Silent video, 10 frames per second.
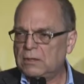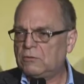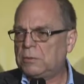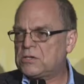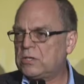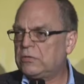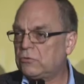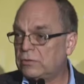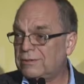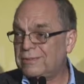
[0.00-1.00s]
especially
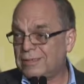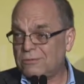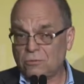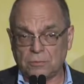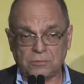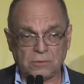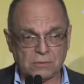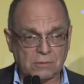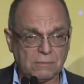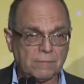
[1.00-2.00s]
during the sandstorm
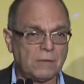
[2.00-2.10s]
season.